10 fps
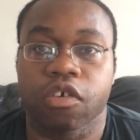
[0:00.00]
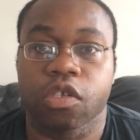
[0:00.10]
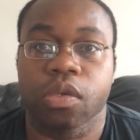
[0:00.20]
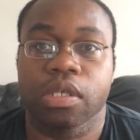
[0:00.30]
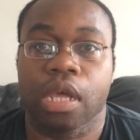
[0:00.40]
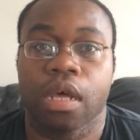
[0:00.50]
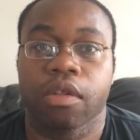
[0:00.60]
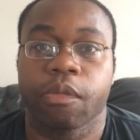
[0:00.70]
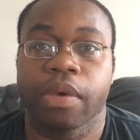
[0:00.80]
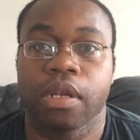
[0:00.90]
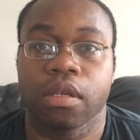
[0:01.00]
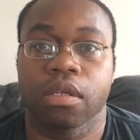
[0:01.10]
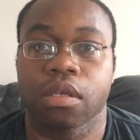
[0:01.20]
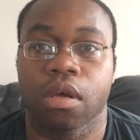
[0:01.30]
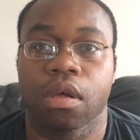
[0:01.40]
I just want to get other
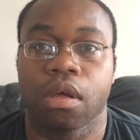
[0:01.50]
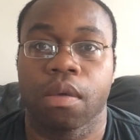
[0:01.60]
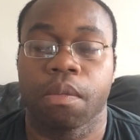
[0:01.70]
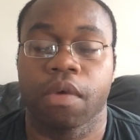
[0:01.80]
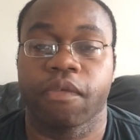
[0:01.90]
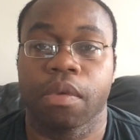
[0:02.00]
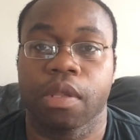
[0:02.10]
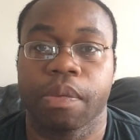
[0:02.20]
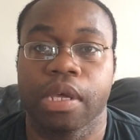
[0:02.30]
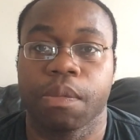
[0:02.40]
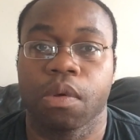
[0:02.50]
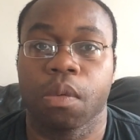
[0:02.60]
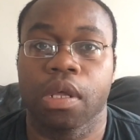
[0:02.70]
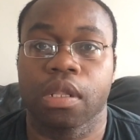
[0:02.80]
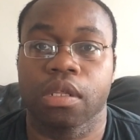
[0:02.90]
opinions from other people
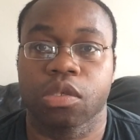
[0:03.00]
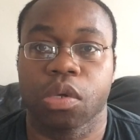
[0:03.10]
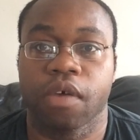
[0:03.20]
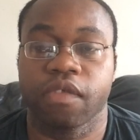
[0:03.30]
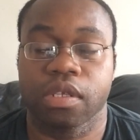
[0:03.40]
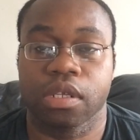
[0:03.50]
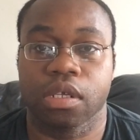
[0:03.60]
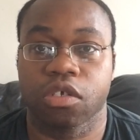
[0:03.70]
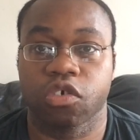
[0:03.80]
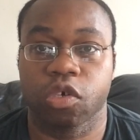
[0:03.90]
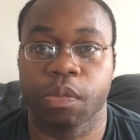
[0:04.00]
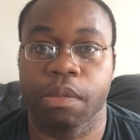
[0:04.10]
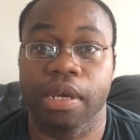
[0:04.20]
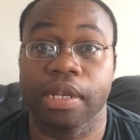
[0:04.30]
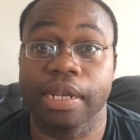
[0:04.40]
whether the 12 to 6 should be
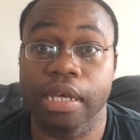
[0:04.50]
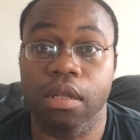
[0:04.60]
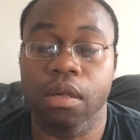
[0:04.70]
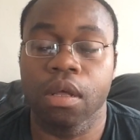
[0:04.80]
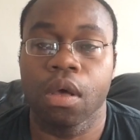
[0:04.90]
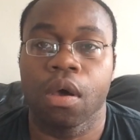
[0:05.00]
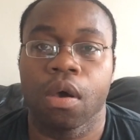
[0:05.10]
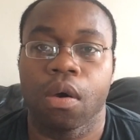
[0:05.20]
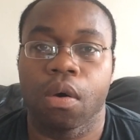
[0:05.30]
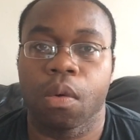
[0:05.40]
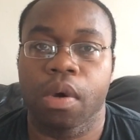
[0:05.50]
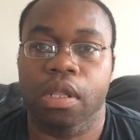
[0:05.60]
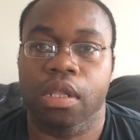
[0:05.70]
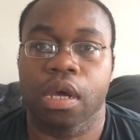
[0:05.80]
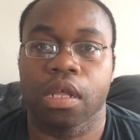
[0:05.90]
made legal, or
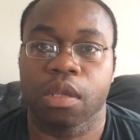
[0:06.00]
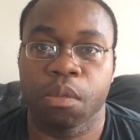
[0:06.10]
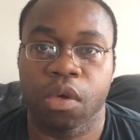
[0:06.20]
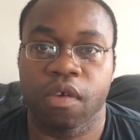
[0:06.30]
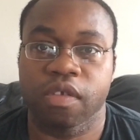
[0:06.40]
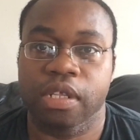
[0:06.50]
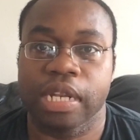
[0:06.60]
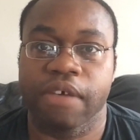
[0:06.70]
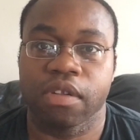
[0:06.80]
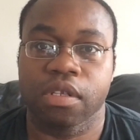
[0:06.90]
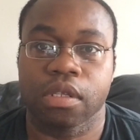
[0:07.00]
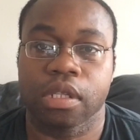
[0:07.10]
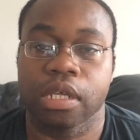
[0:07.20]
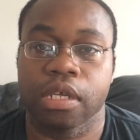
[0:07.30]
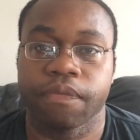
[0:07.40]
whether the other moves, the
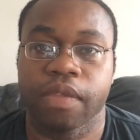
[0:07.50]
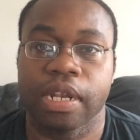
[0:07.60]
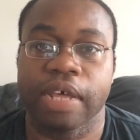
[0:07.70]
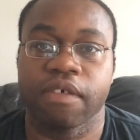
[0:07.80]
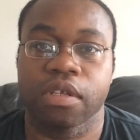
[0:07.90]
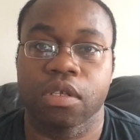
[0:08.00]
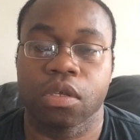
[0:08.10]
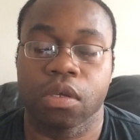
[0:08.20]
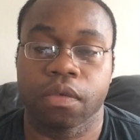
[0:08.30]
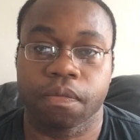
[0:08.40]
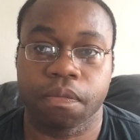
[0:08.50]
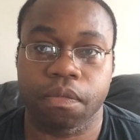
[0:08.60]
11 to